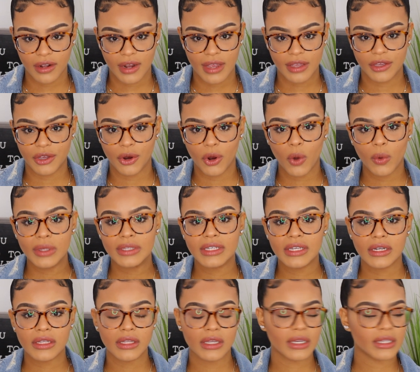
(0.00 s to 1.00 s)
Like, you're always
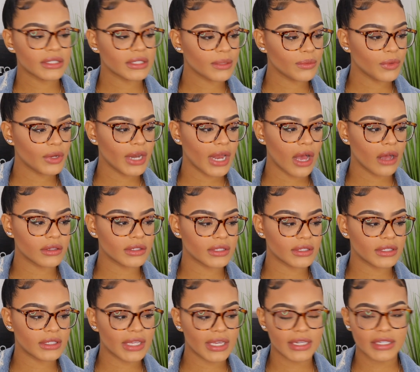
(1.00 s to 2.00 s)
gonna look at someone else
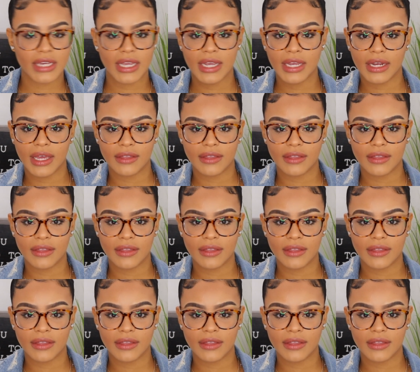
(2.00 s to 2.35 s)
and say, dang,